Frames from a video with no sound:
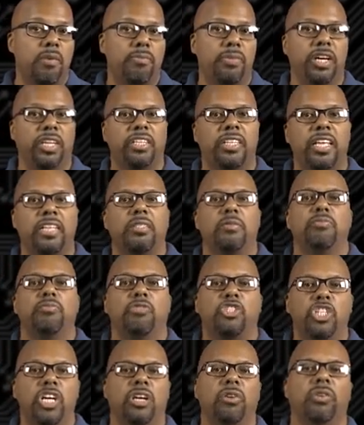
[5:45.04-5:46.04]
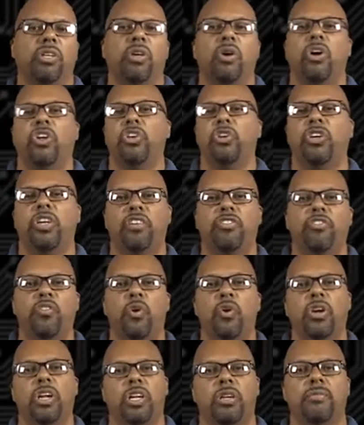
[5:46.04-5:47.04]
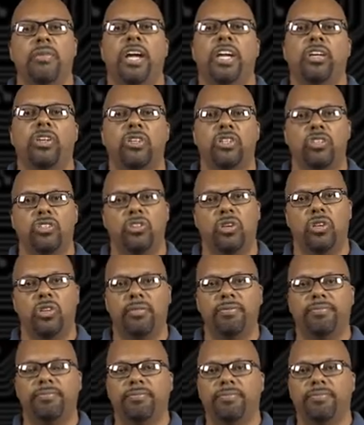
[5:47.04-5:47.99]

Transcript: but that's generally all you can afford on a microcontroller.